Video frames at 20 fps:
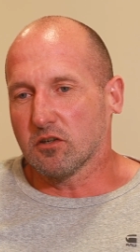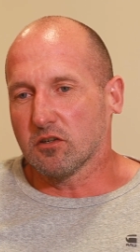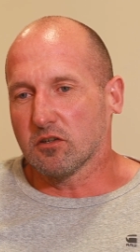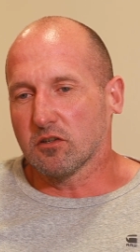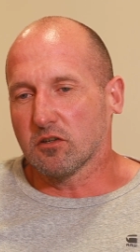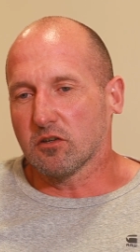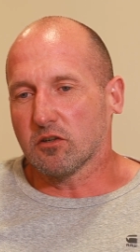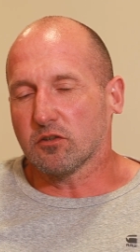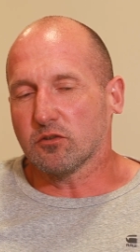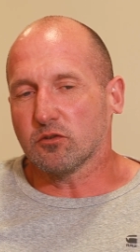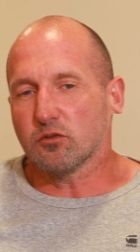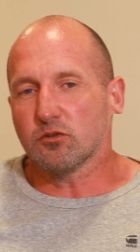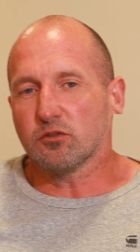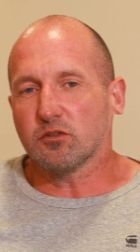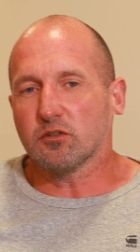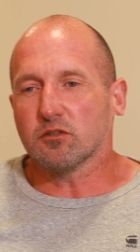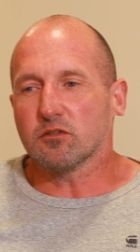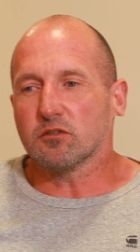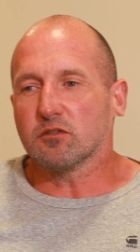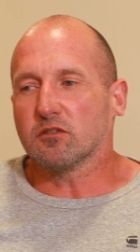I used to
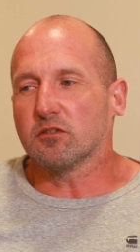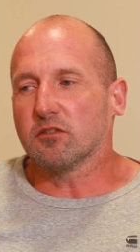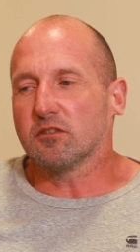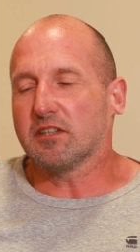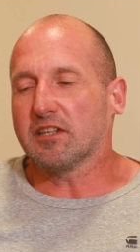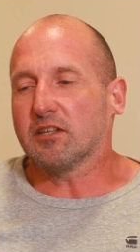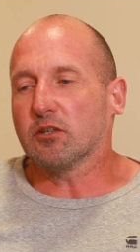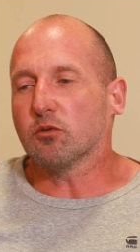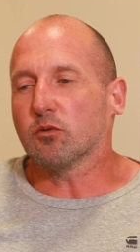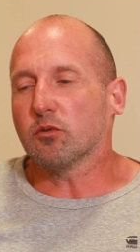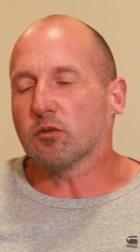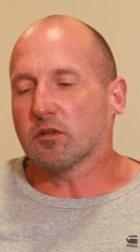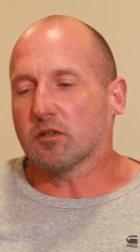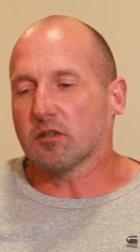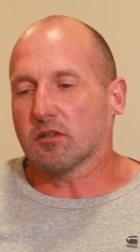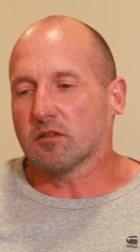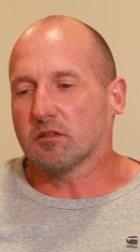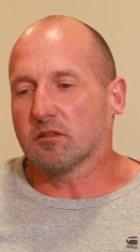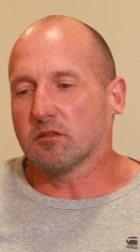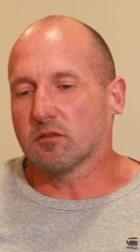deal
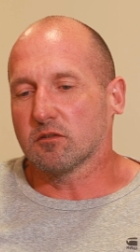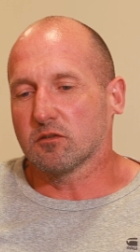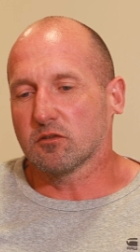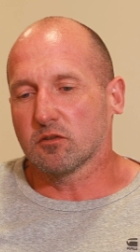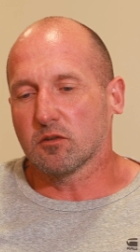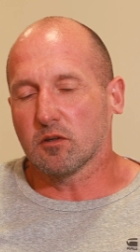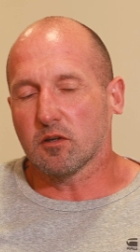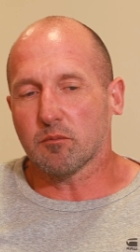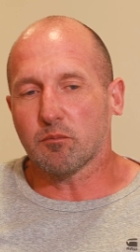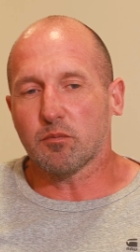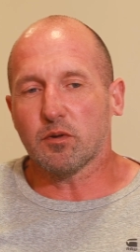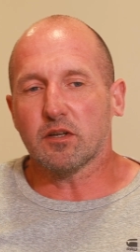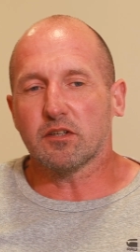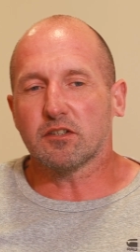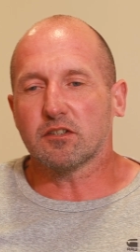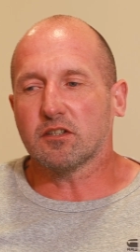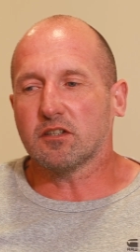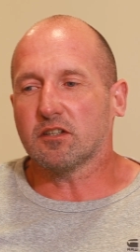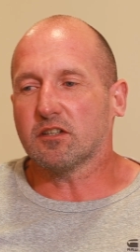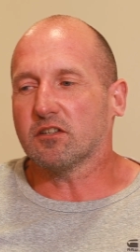a bit
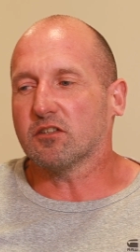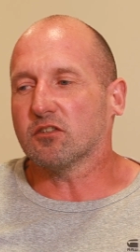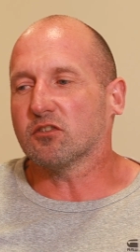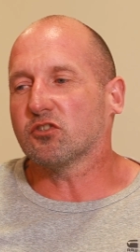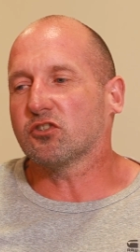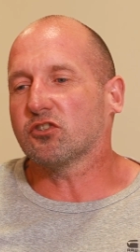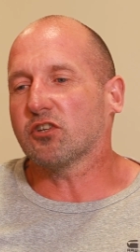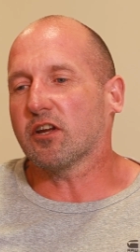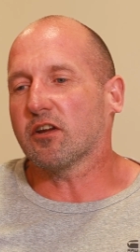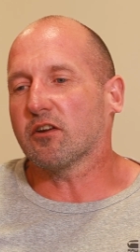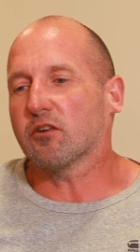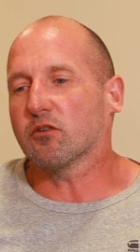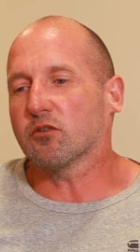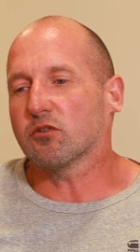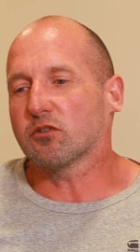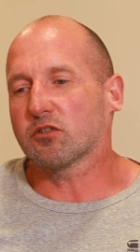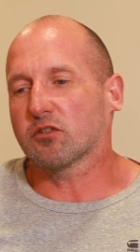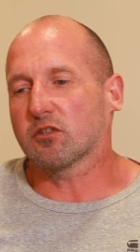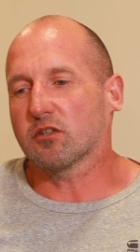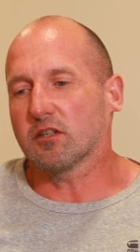in
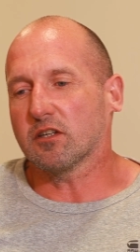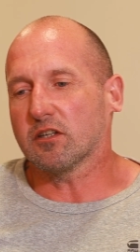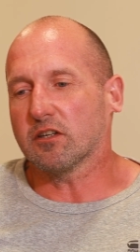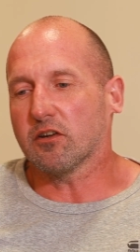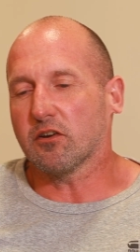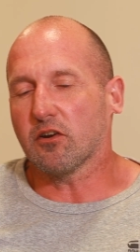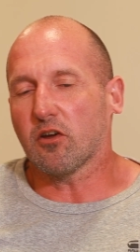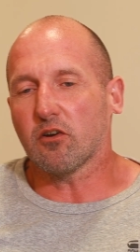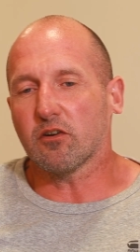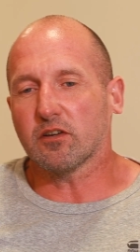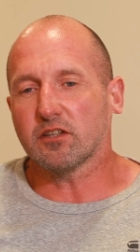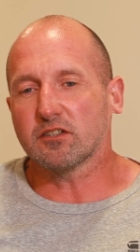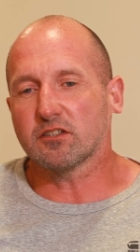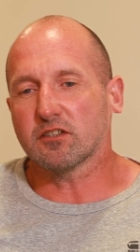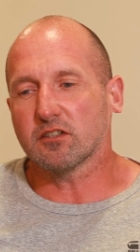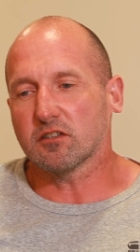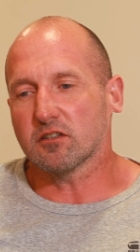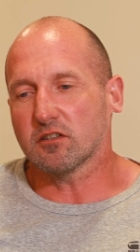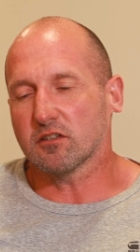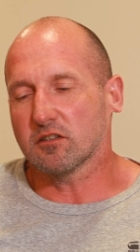shares in an
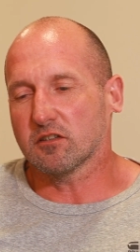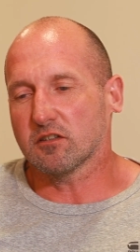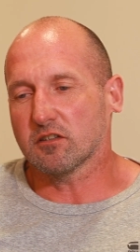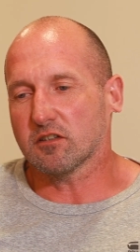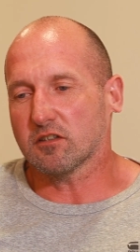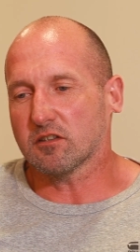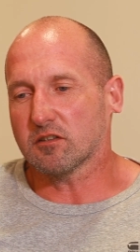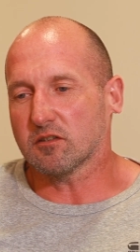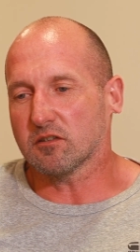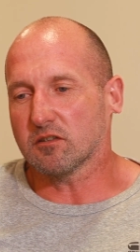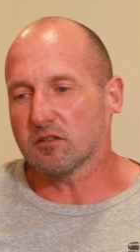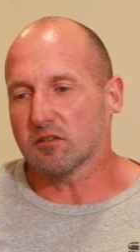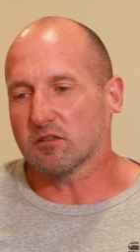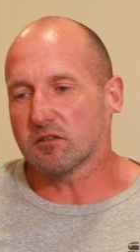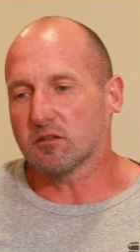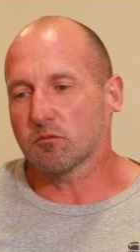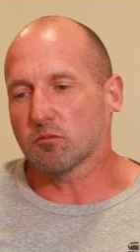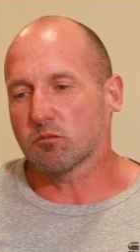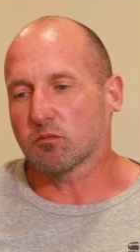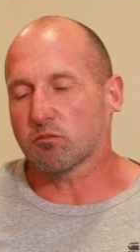ISA and
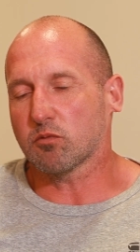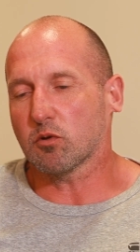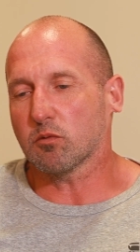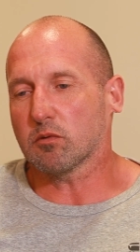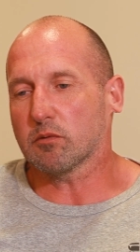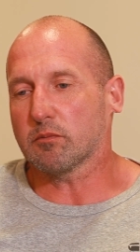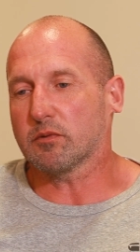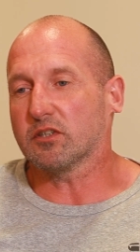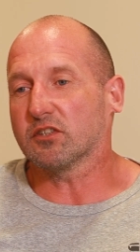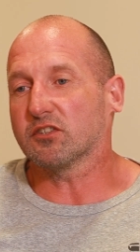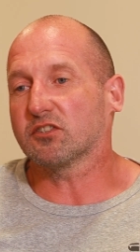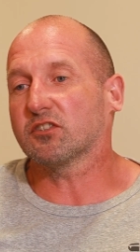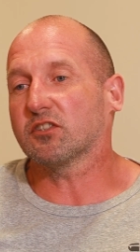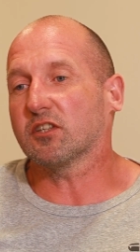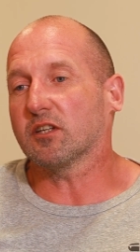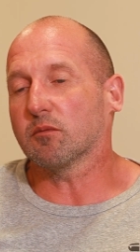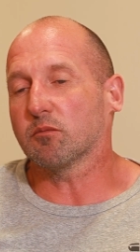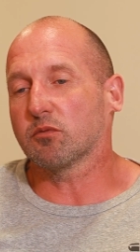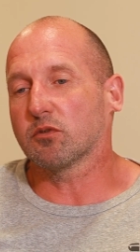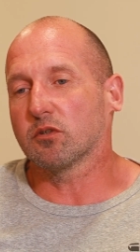probably a
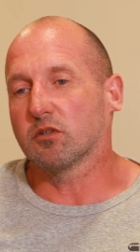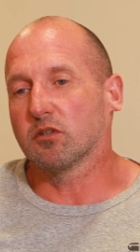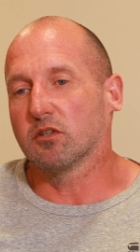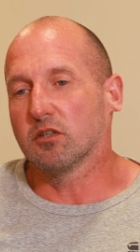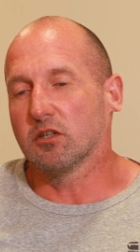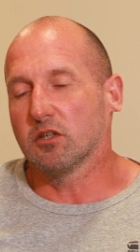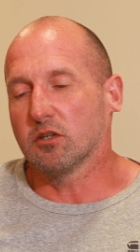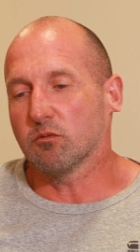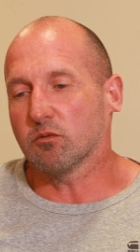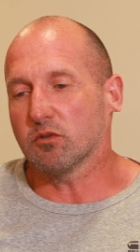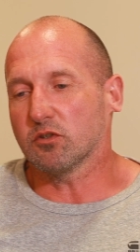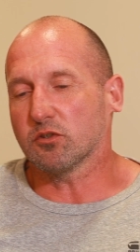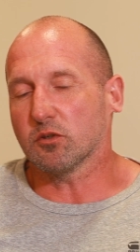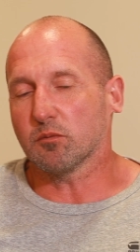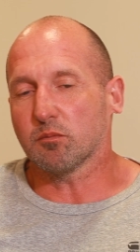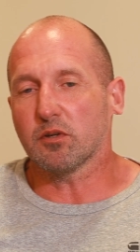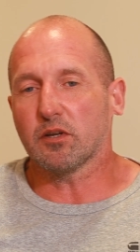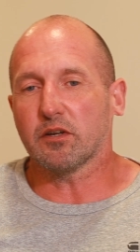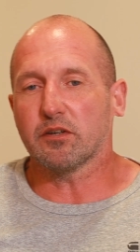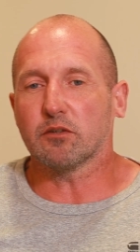SIPP, which I
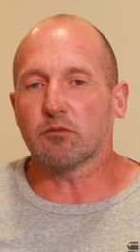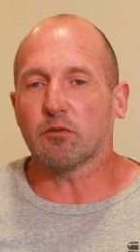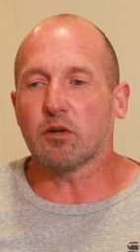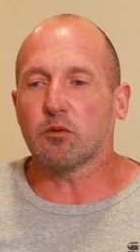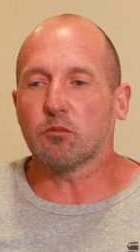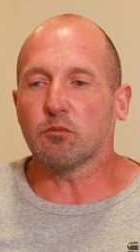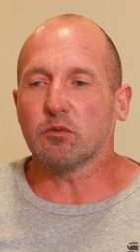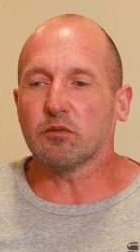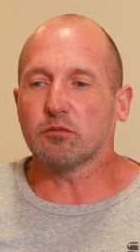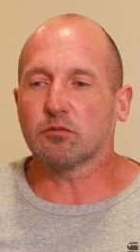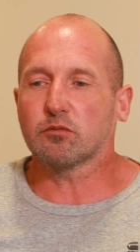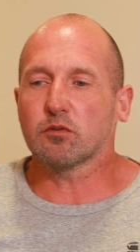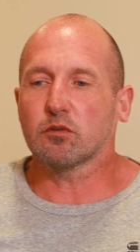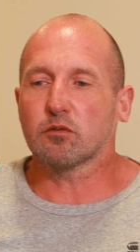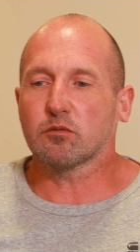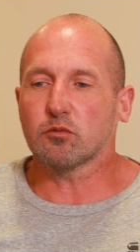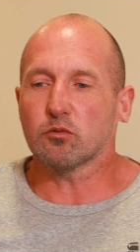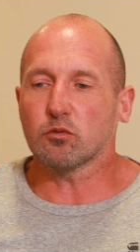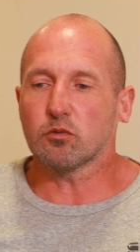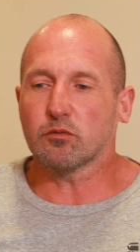played around with
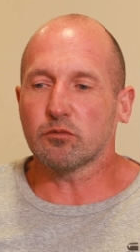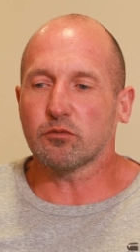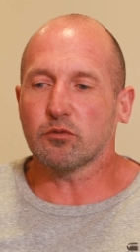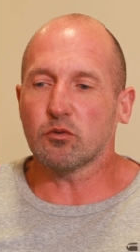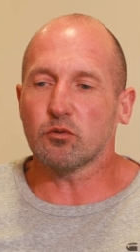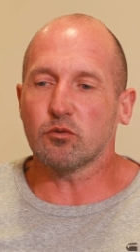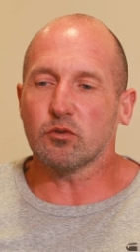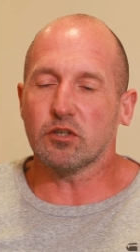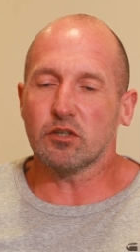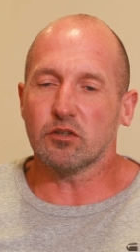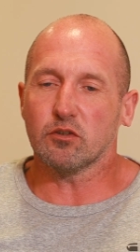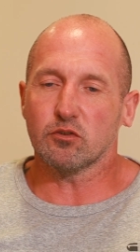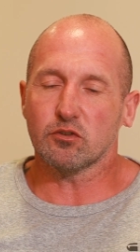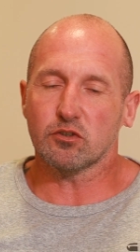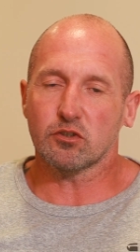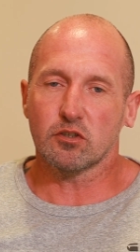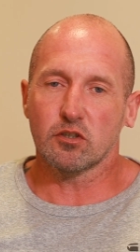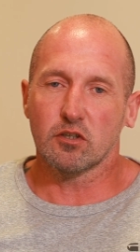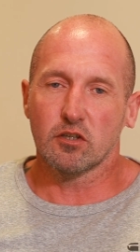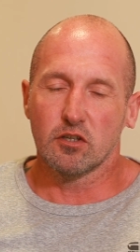for a few years,
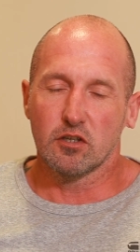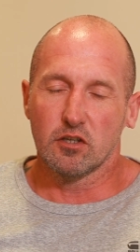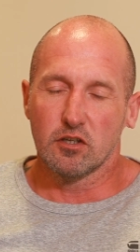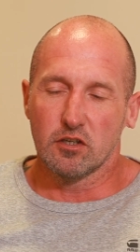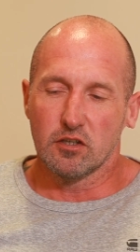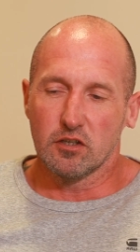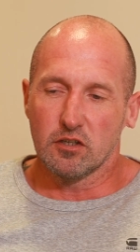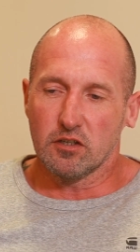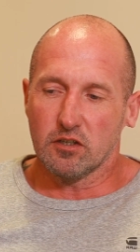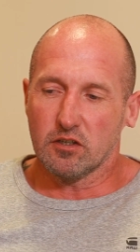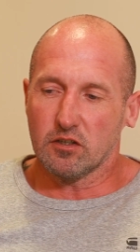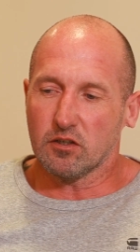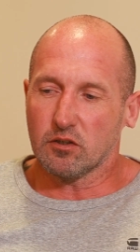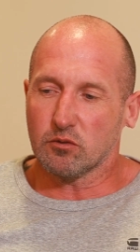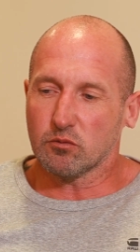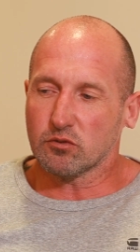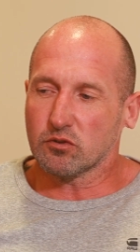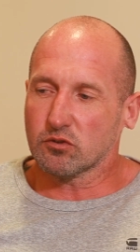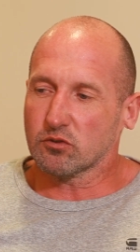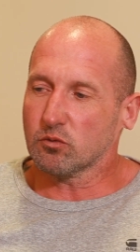and I was
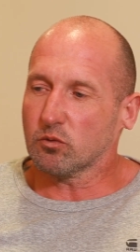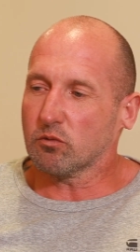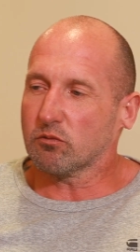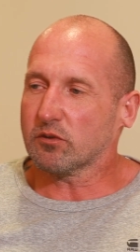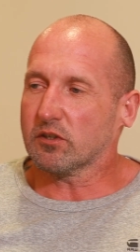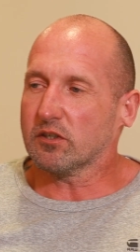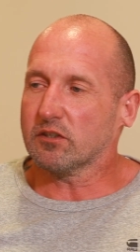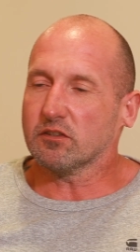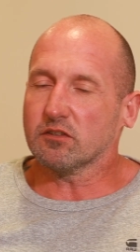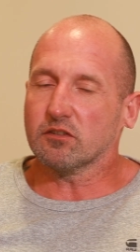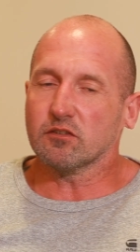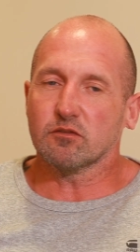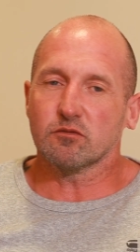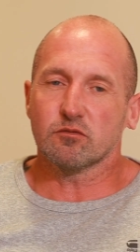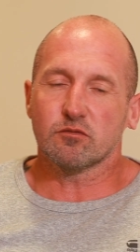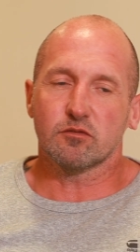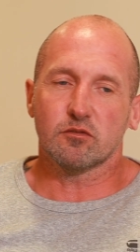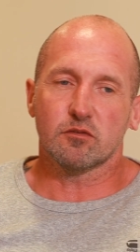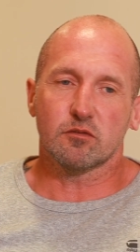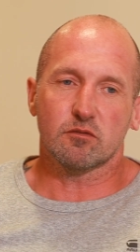sort of getting
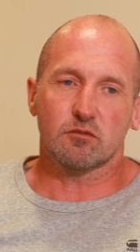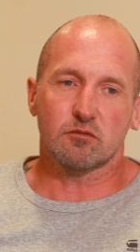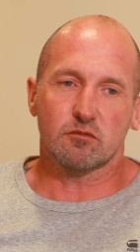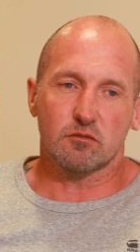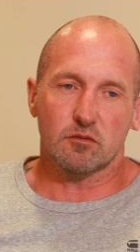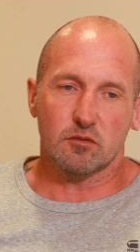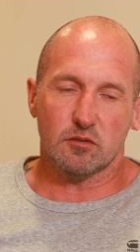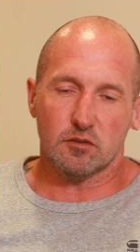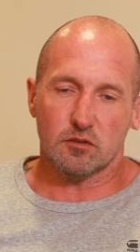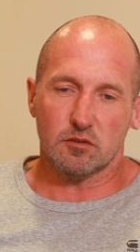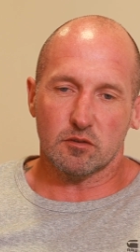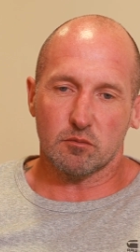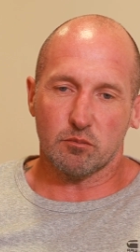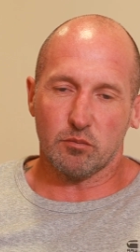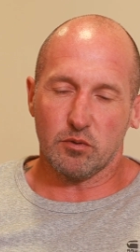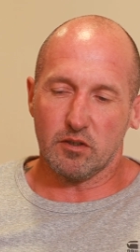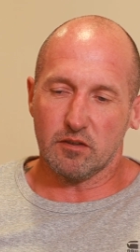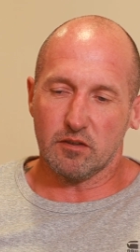a bit